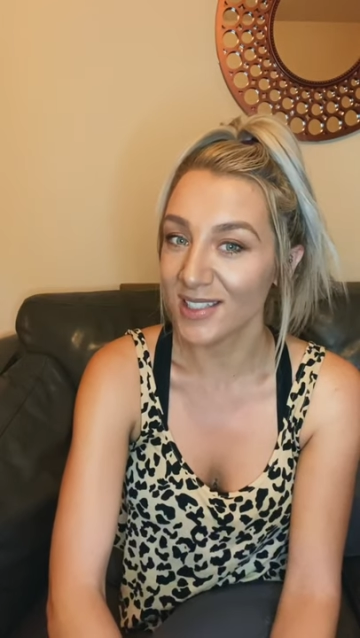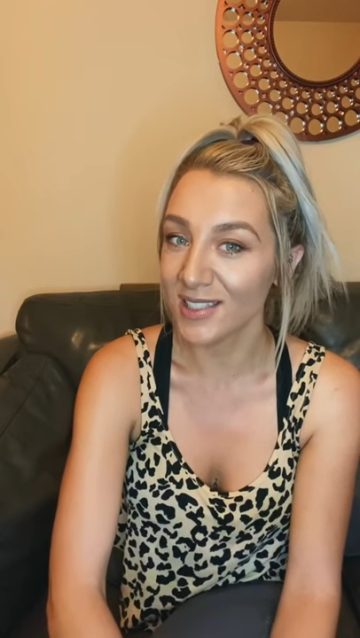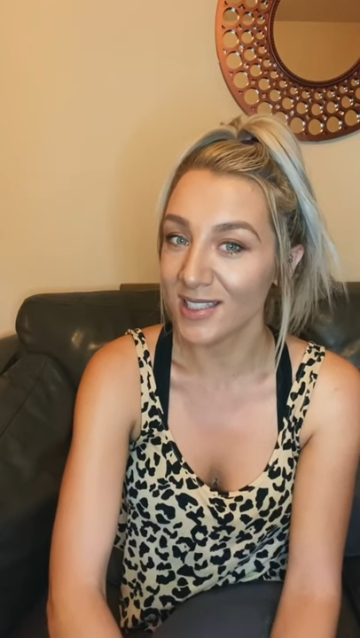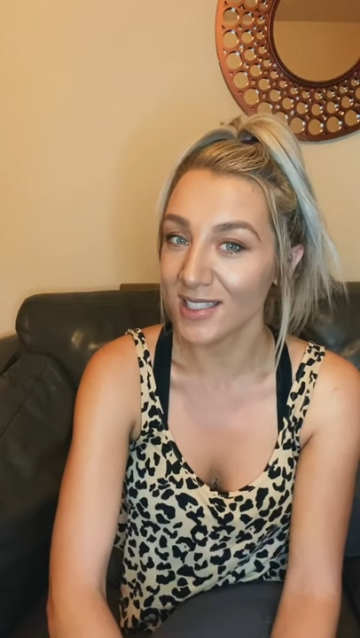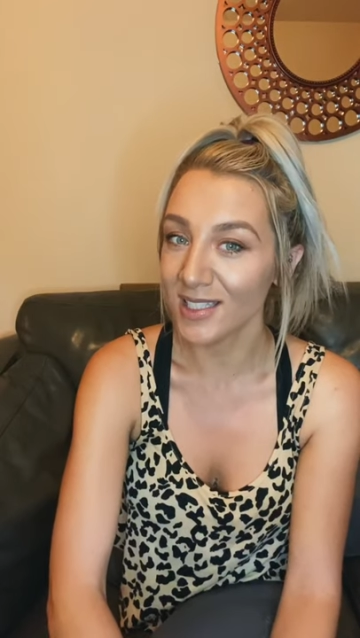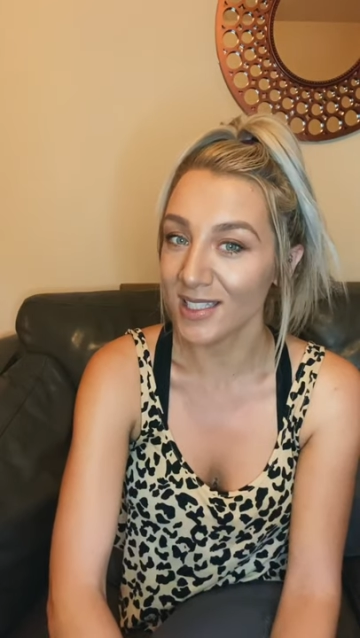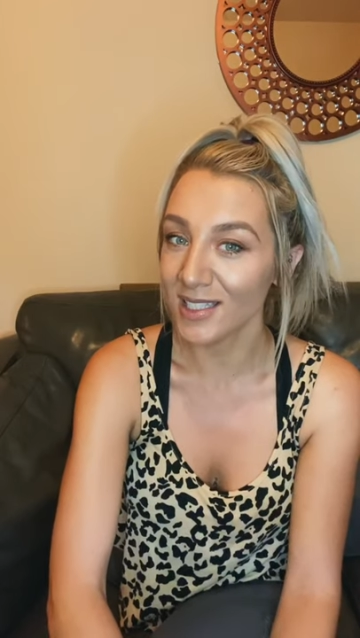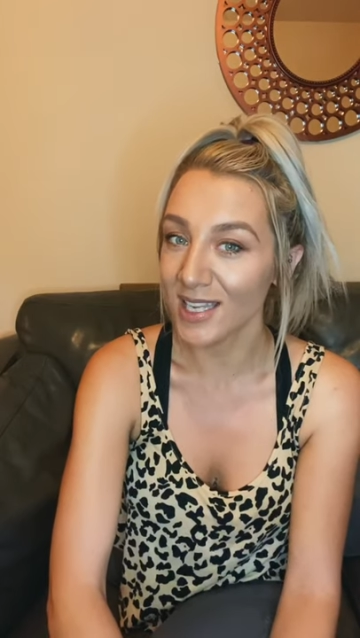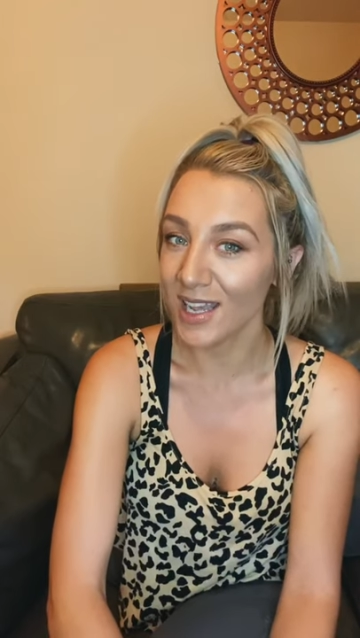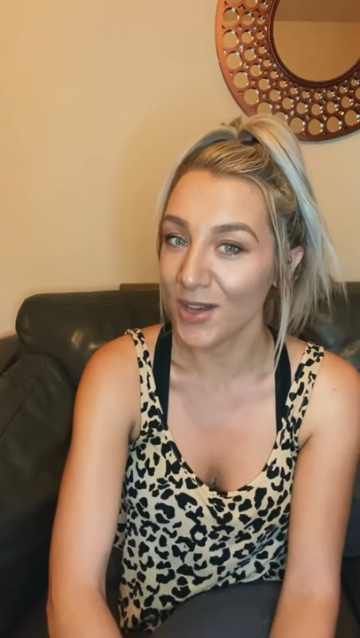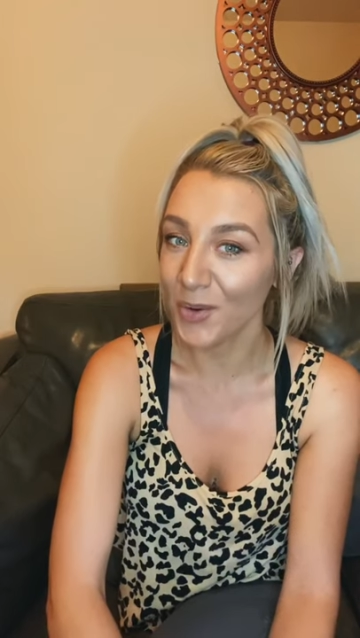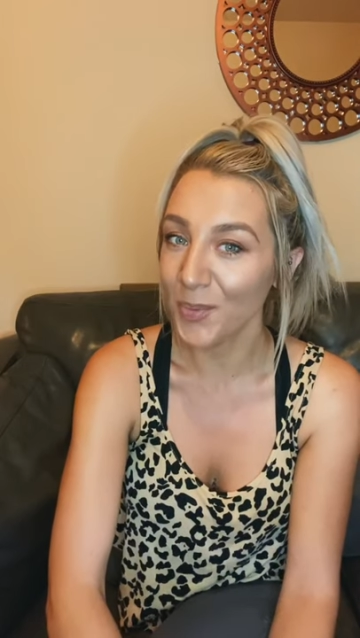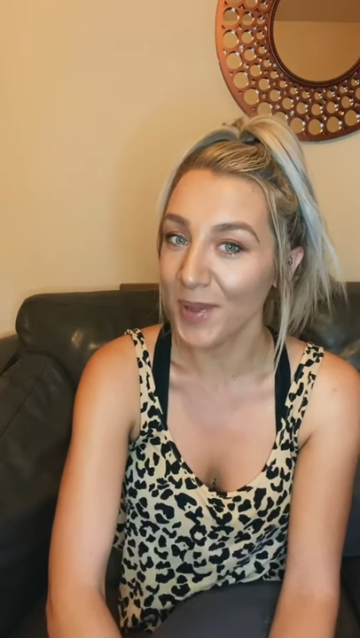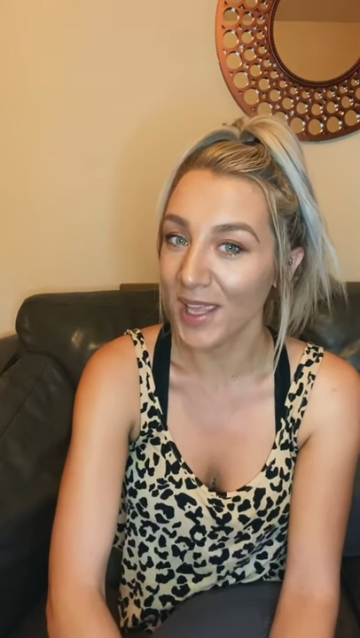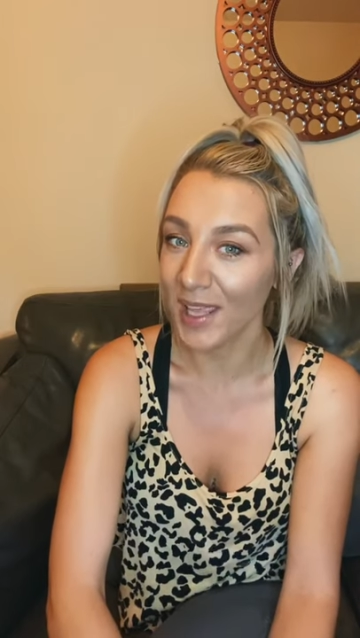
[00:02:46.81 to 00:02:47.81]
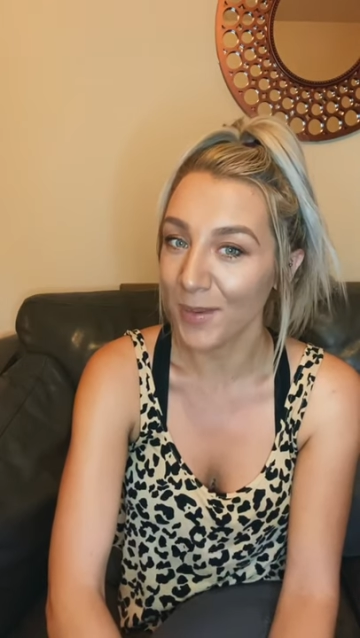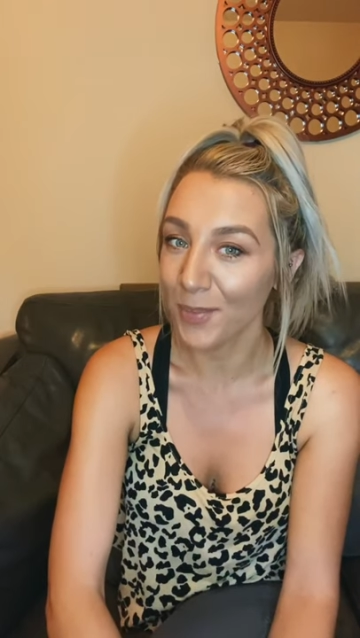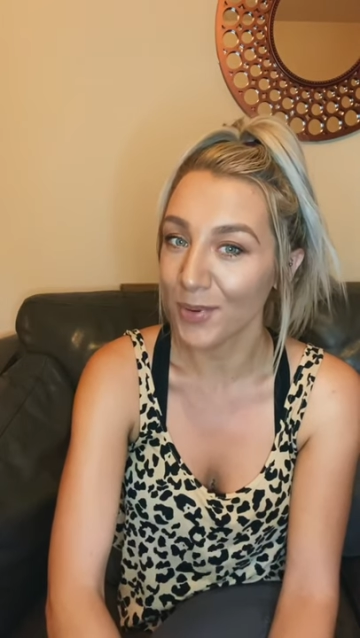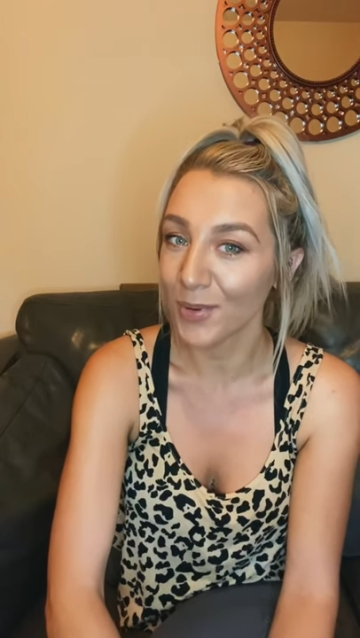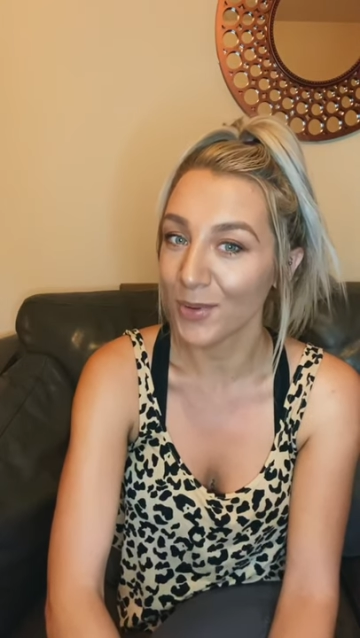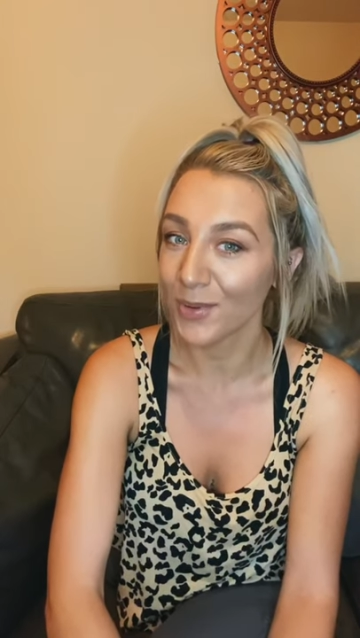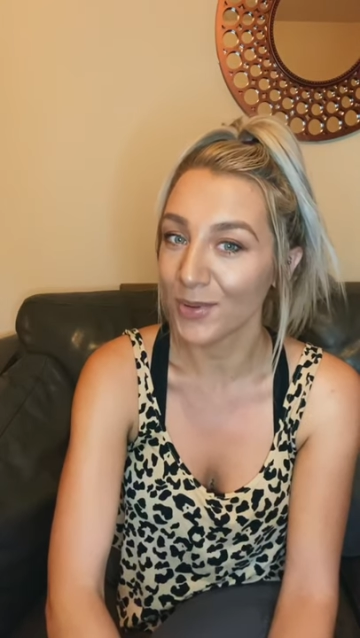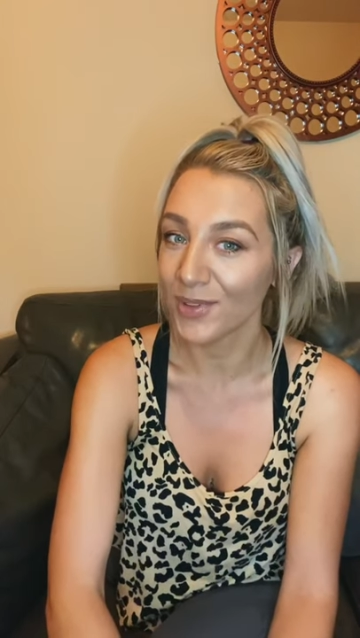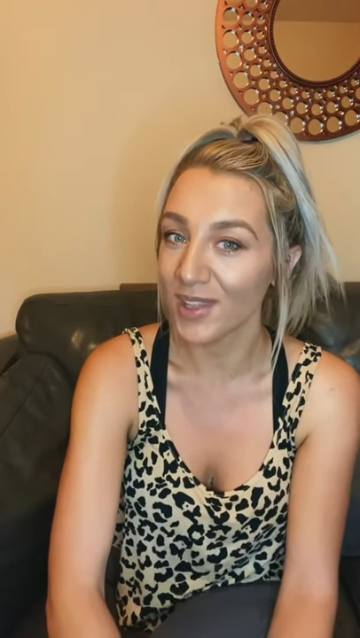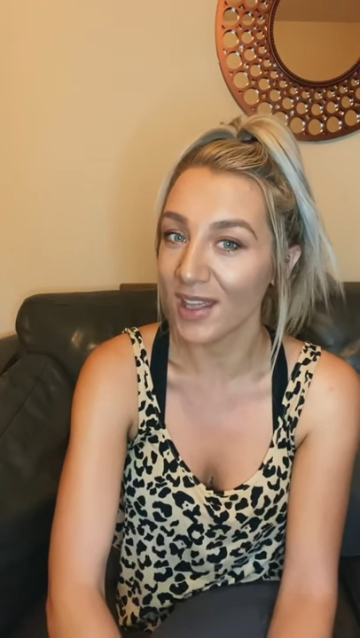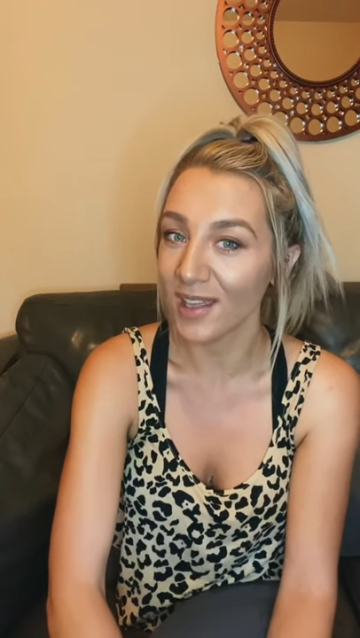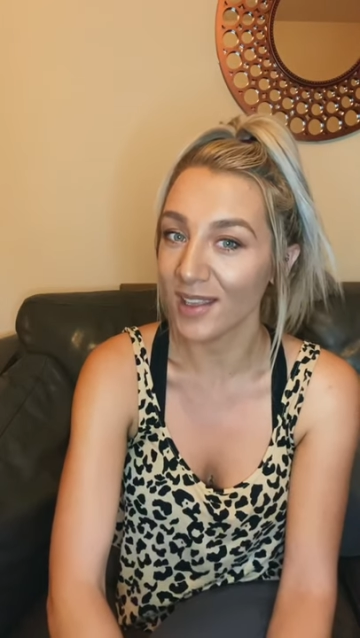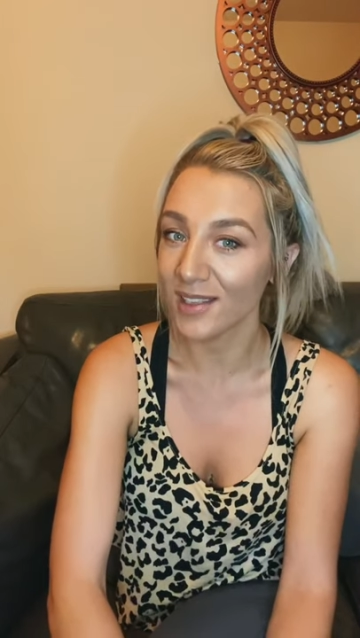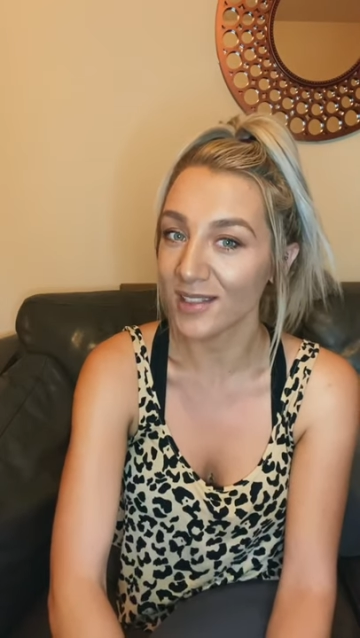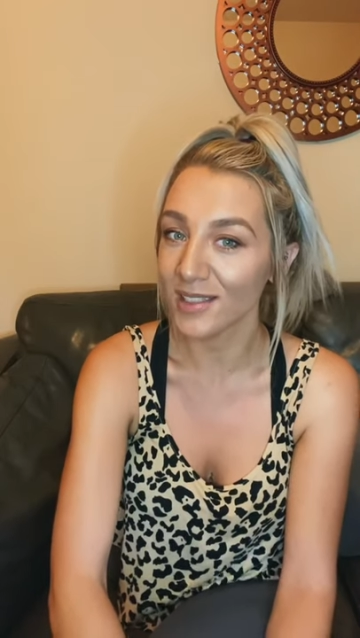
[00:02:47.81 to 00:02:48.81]
to tell people
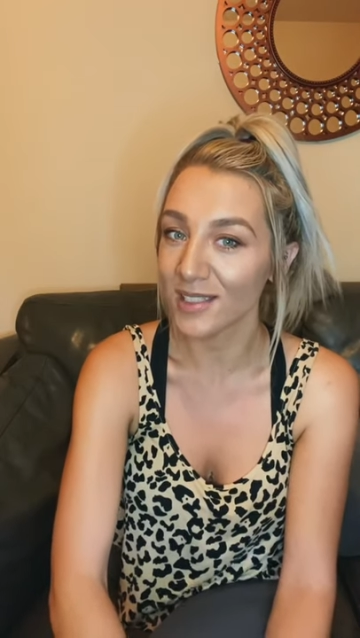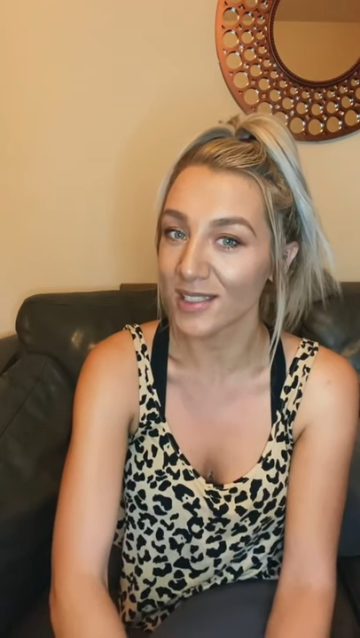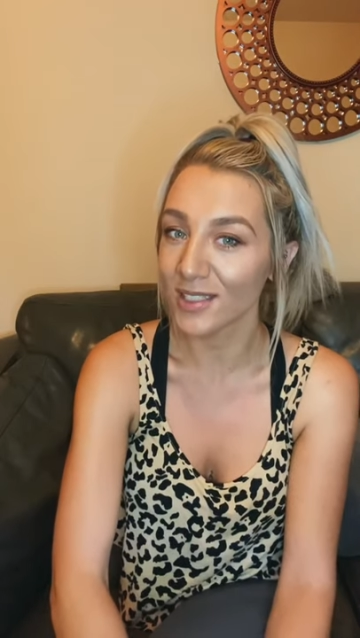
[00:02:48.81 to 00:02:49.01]
that,